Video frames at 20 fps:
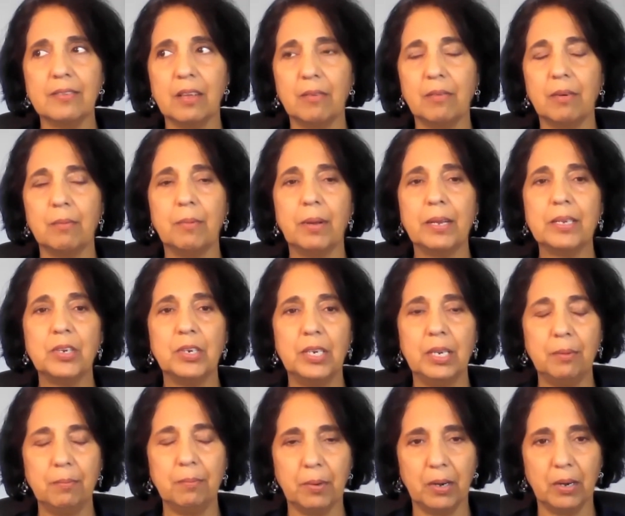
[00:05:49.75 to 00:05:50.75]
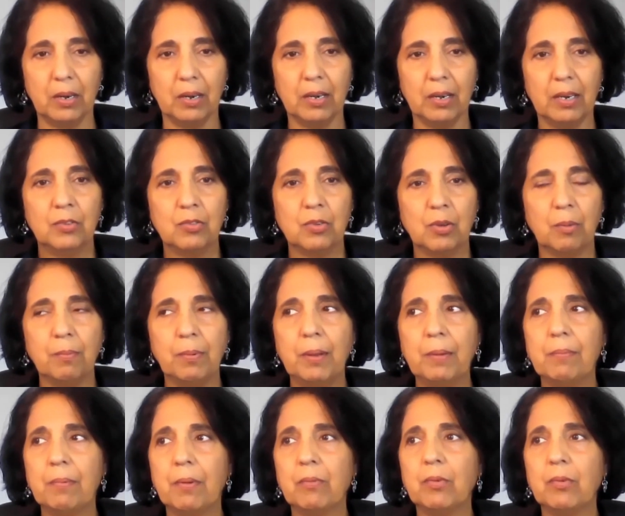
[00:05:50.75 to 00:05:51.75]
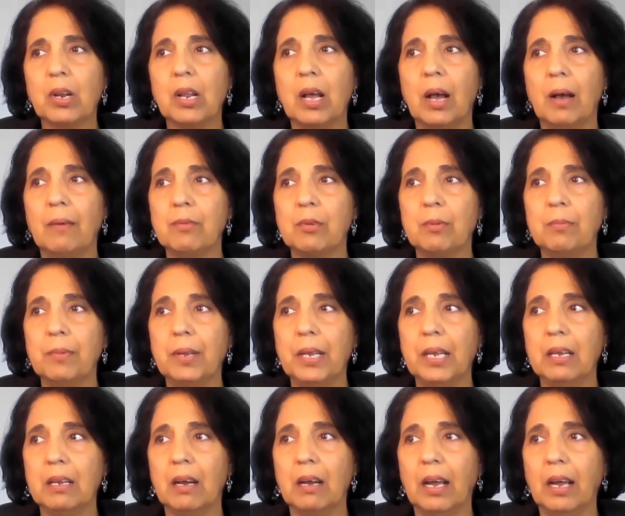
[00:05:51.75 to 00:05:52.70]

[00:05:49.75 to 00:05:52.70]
they were much deeper so people would come to me.